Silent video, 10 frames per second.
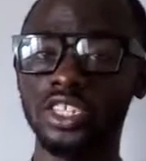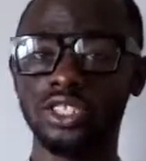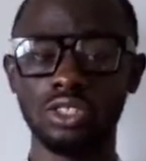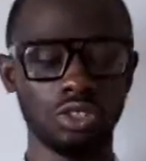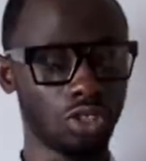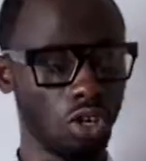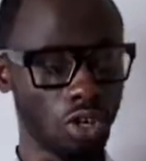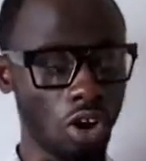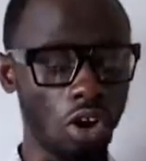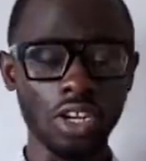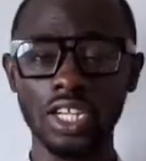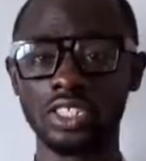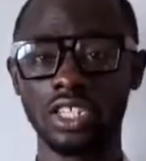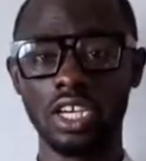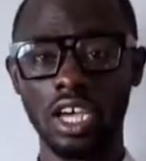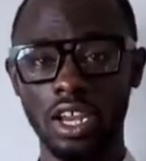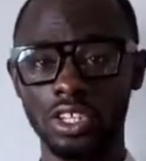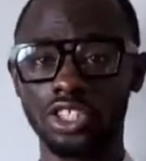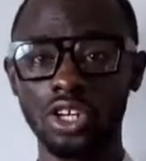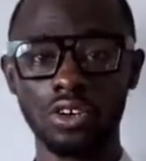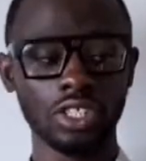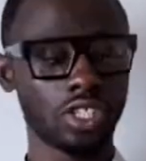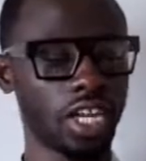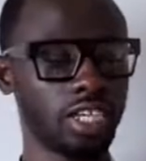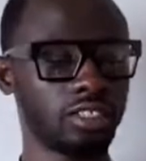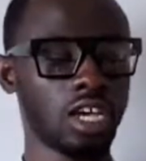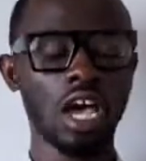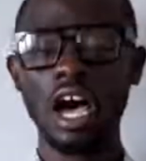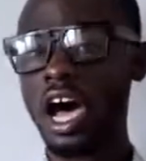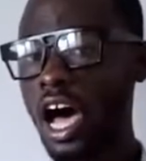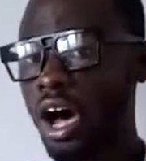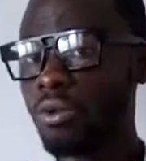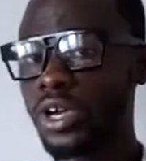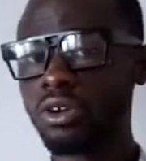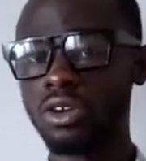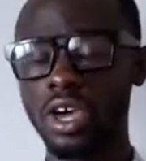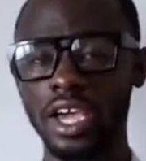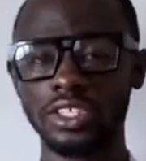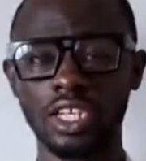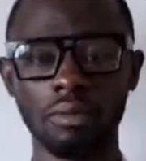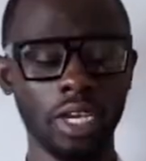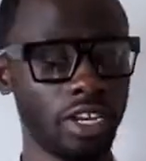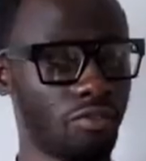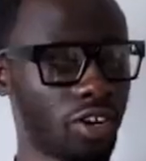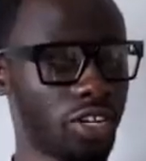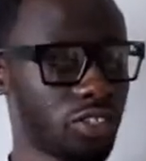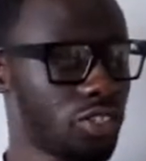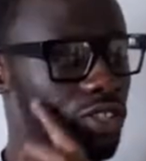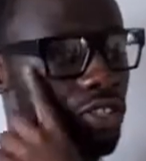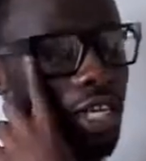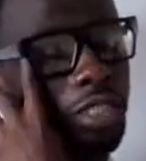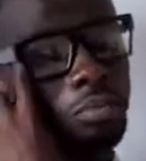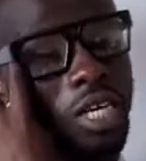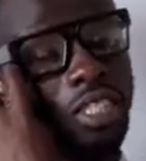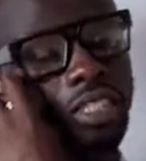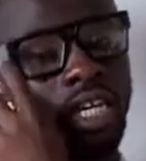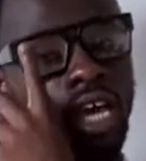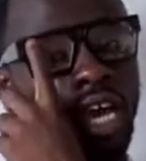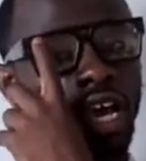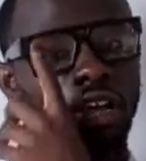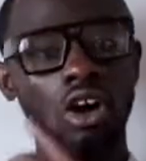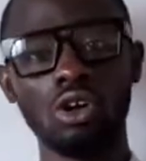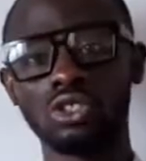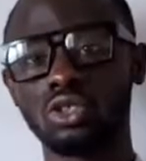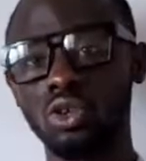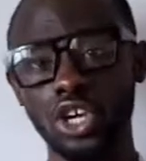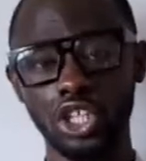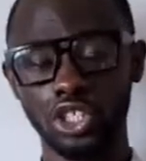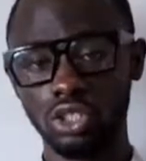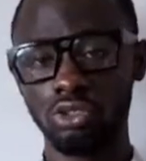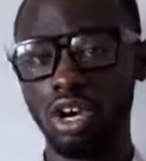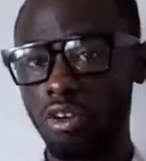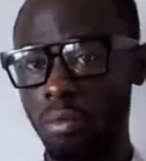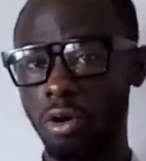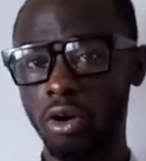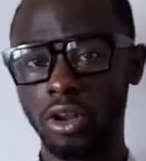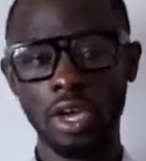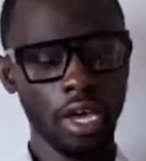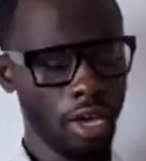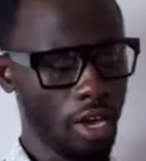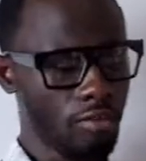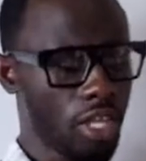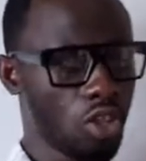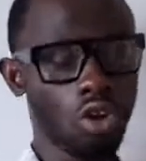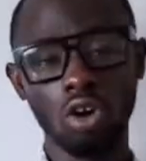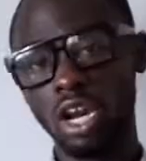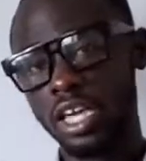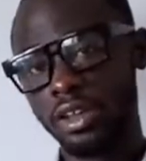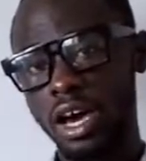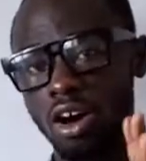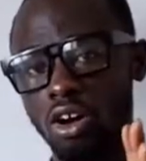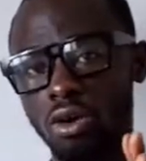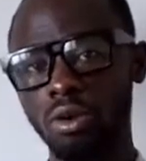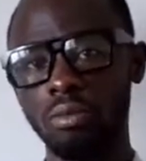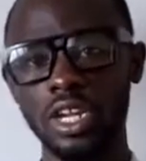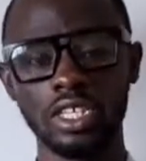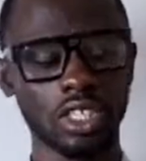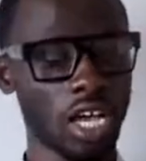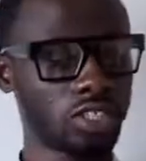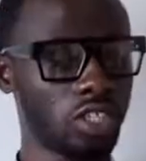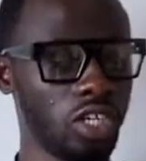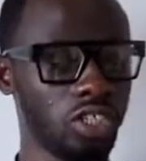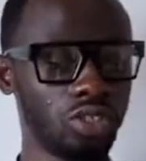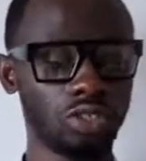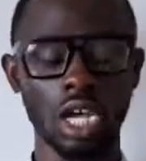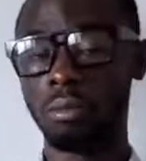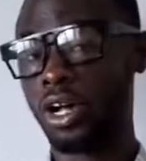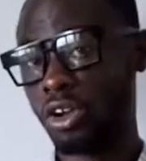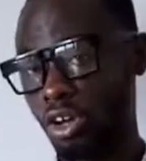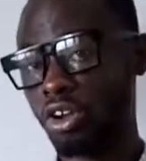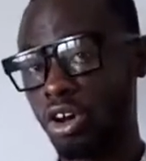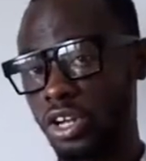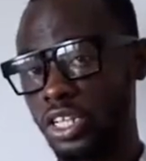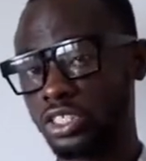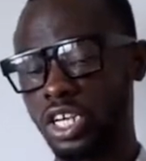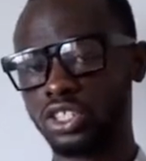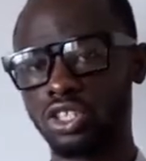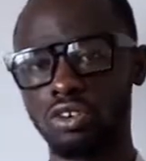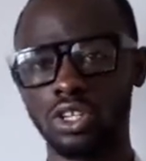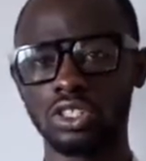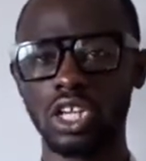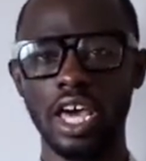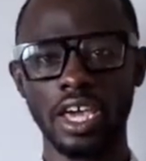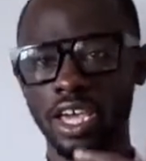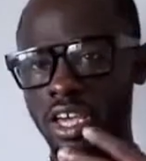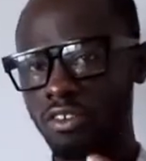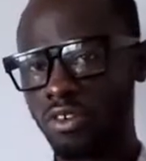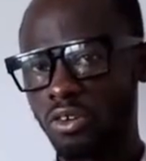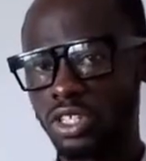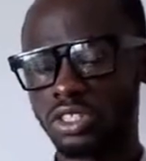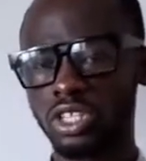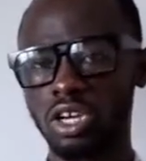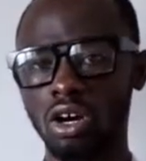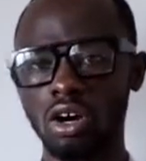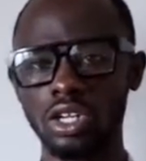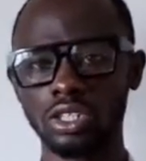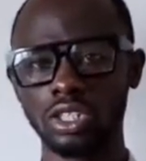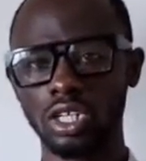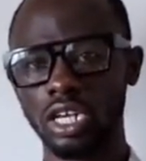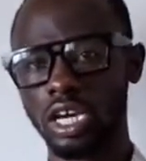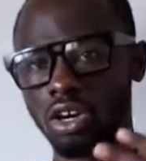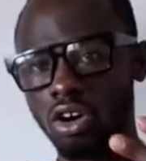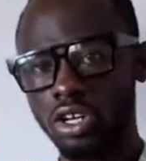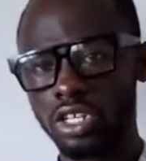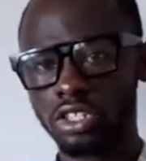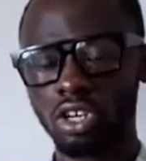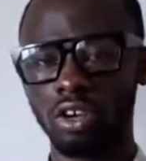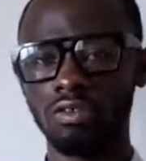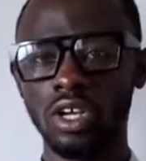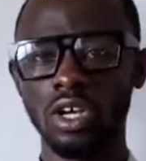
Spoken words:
issues on audit and assurance. That is, how we're going to examine the financial statements and also issue a report. Even though later on we'll be discussing issues about non-audit assurance like forensic auditing, like audit of